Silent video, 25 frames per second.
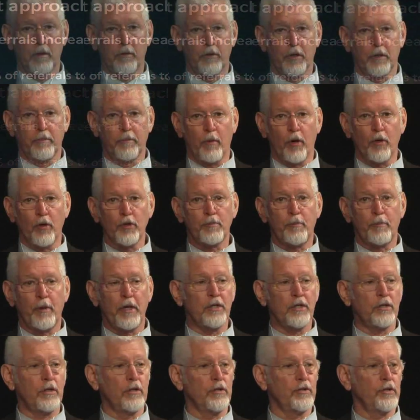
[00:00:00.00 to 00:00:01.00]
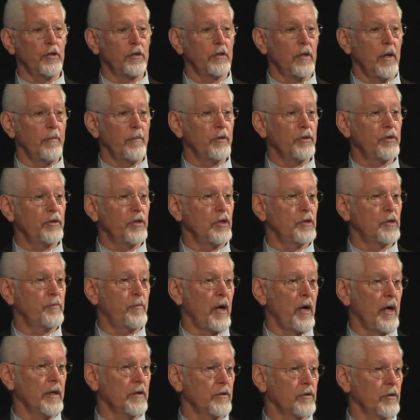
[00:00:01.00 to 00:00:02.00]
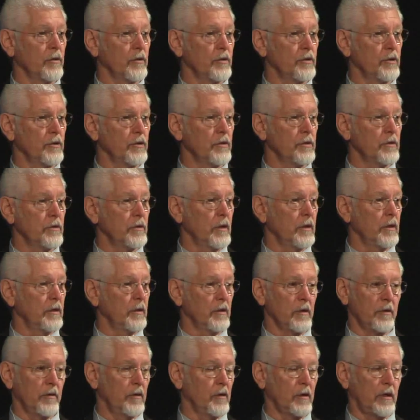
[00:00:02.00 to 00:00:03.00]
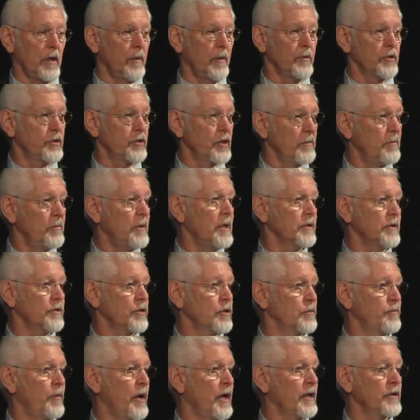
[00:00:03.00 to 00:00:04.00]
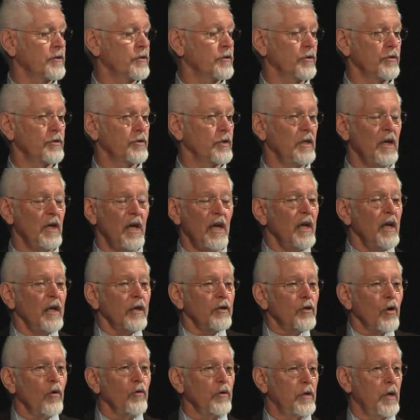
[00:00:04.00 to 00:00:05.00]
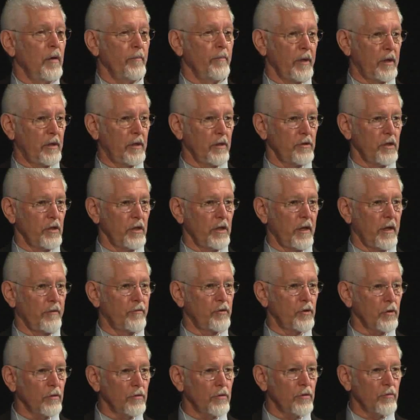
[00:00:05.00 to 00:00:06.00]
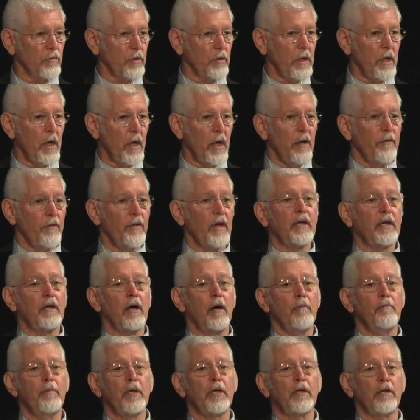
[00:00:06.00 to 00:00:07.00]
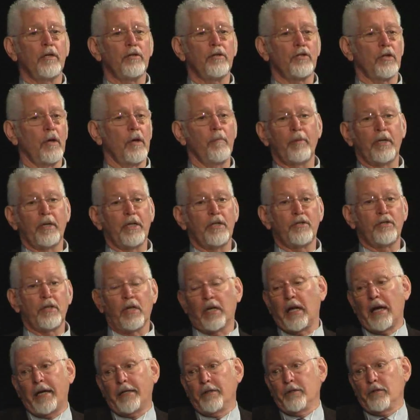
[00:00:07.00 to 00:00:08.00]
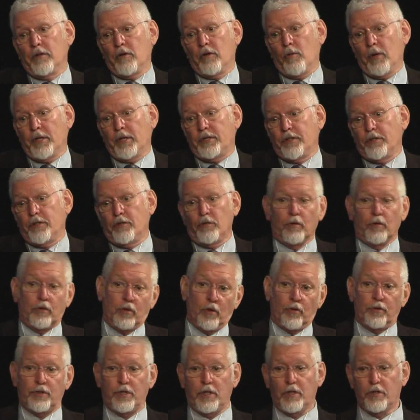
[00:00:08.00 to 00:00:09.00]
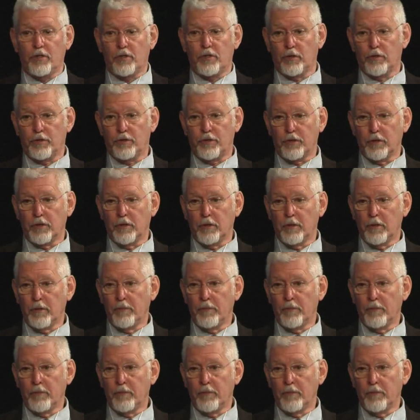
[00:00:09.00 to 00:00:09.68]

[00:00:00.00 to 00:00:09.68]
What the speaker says: That most patients that come to see spine surgeons and that come to see me as a spine surgeon don't come because they have surgery. They come because somebody said, I don't know what to do, go see a surgeon.